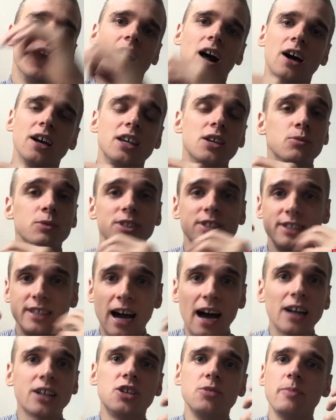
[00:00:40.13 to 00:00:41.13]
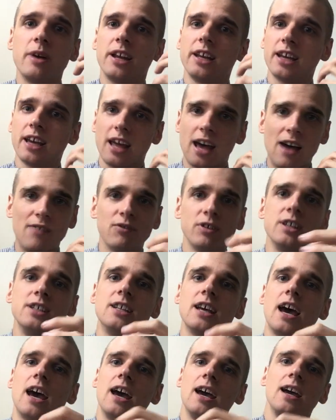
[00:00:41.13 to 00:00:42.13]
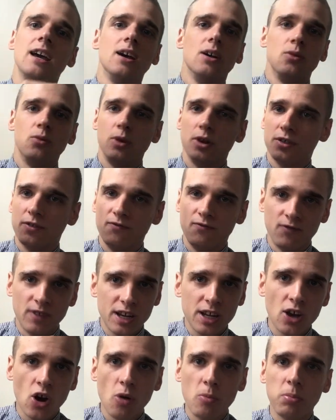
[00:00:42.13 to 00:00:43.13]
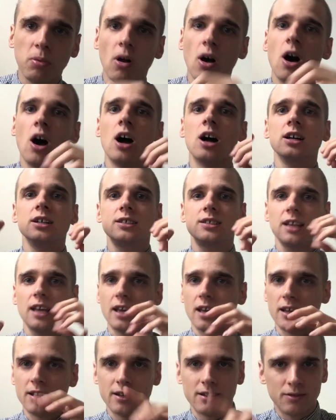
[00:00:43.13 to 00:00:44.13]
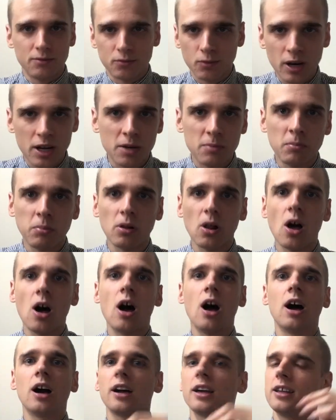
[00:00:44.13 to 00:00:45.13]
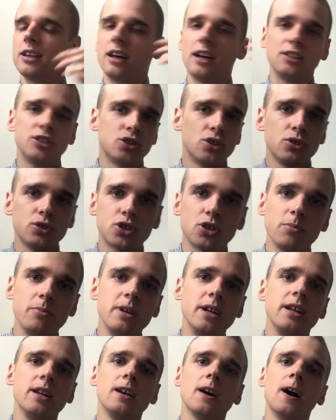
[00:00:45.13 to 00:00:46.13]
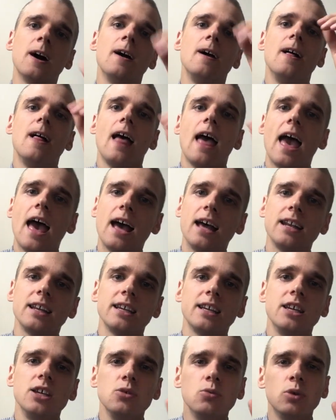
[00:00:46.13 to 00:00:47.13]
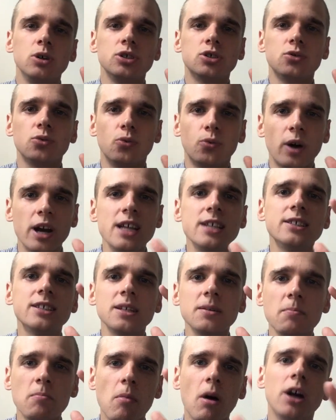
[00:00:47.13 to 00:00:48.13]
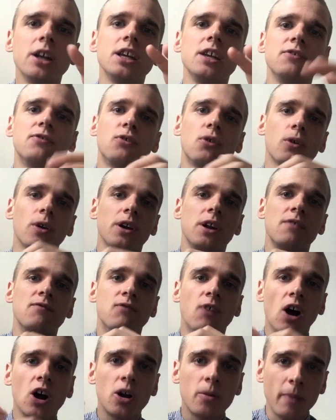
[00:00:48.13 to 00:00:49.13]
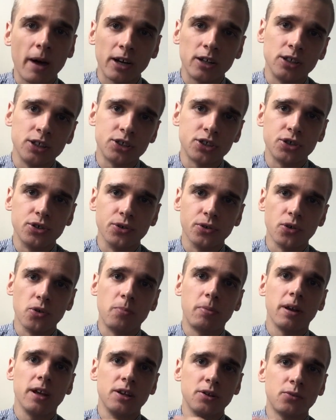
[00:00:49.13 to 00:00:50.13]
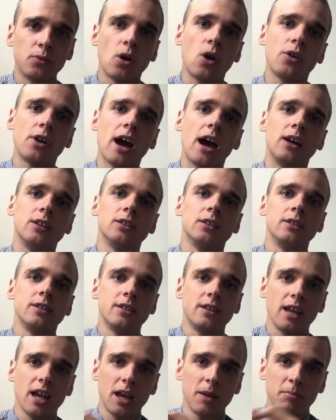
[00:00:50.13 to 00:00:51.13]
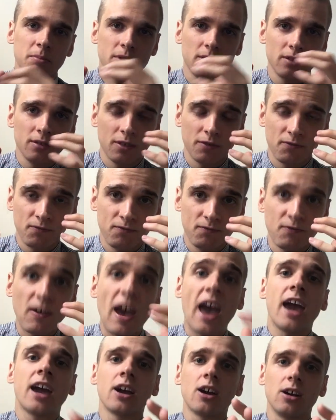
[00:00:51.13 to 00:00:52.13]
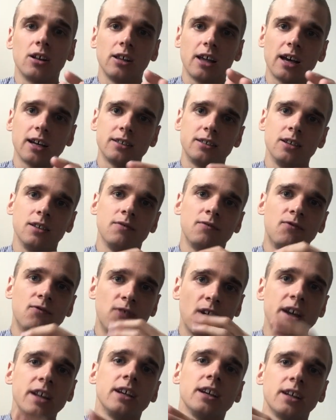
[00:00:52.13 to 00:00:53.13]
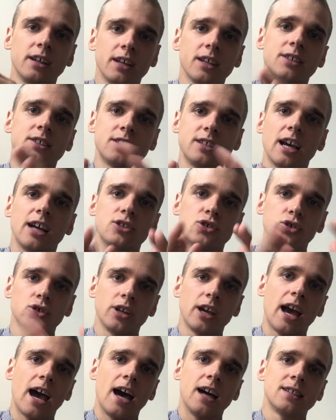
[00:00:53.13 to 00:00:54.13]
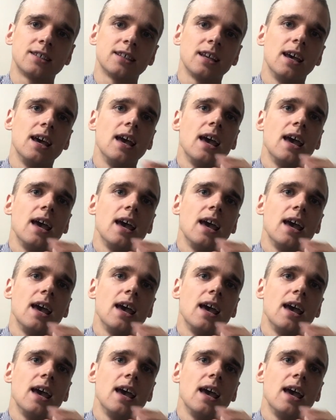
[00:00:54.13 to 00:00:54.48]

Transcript: Uh, he was documenting it every day with video blogs and written blog and on social media, and he was raising money for an environmentalist group in Rhode Island named the Fang Collective, fighting against natural gas.